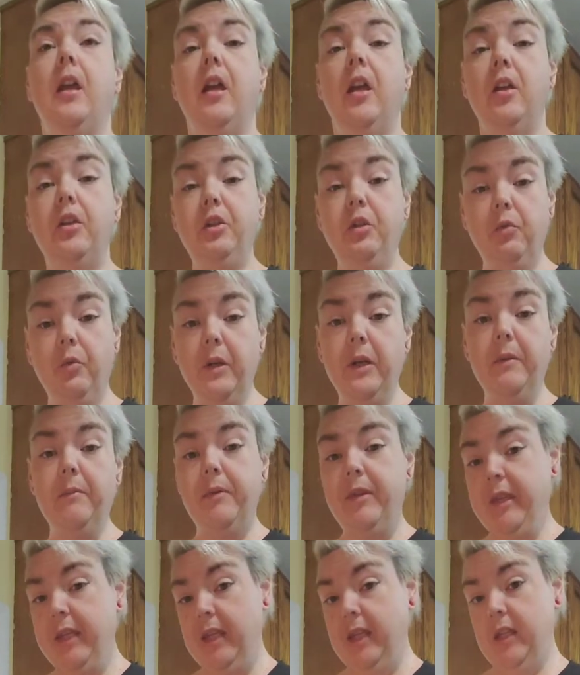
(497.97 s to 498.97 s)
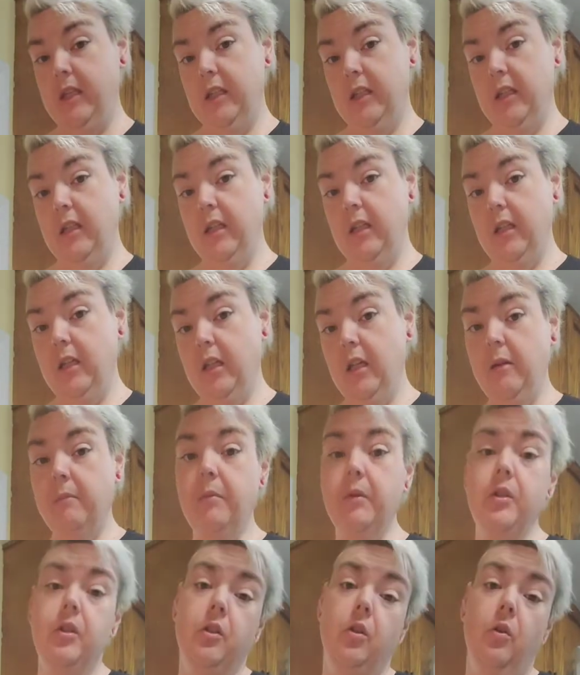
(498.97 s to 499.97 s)
you want them thin,
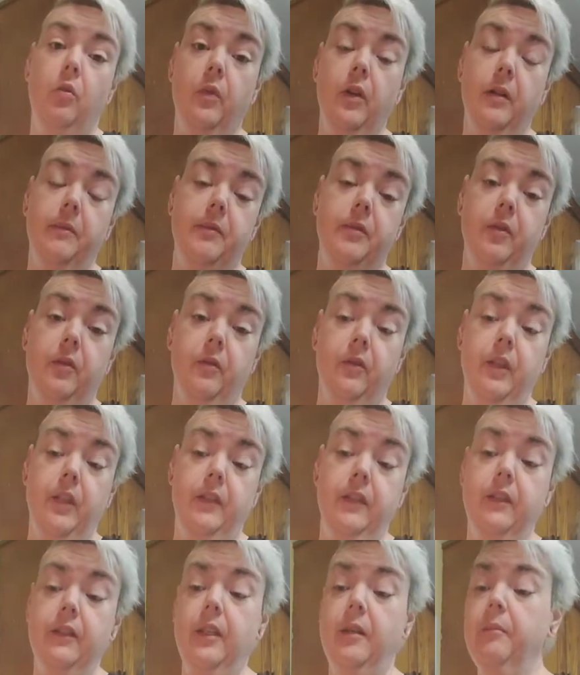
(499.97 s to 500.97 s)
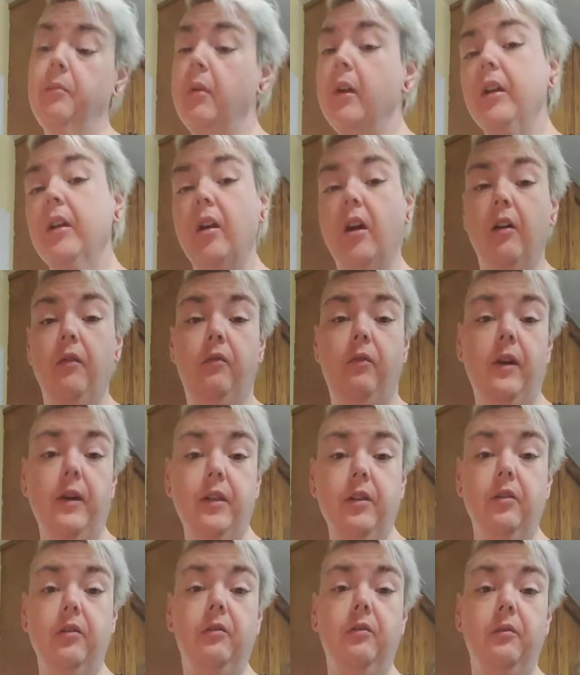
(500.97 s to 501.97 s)
but you don't want them so thin that they break off while
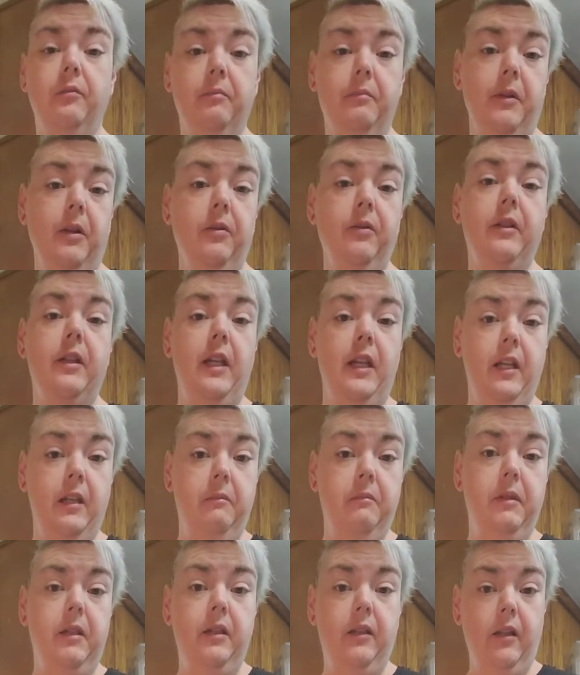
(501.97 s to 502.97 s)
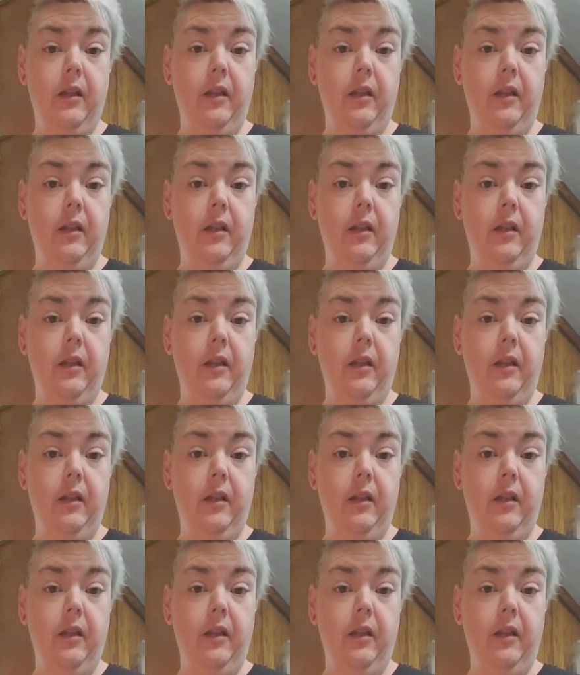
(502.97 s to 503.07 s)
you're marinating them in